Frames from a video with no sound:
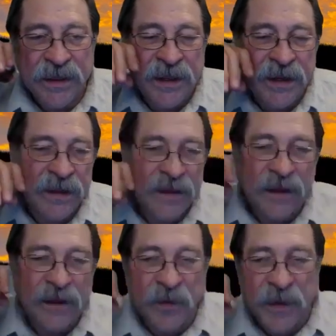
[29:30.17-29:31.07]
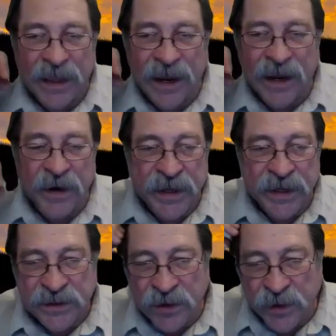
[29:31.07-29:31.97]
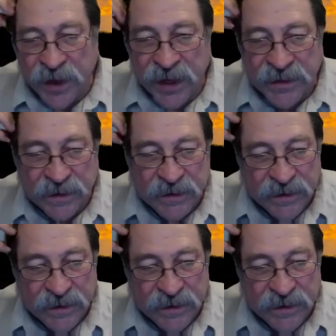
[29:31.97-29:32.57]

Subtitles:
than the little bit lighter one. Because, when you get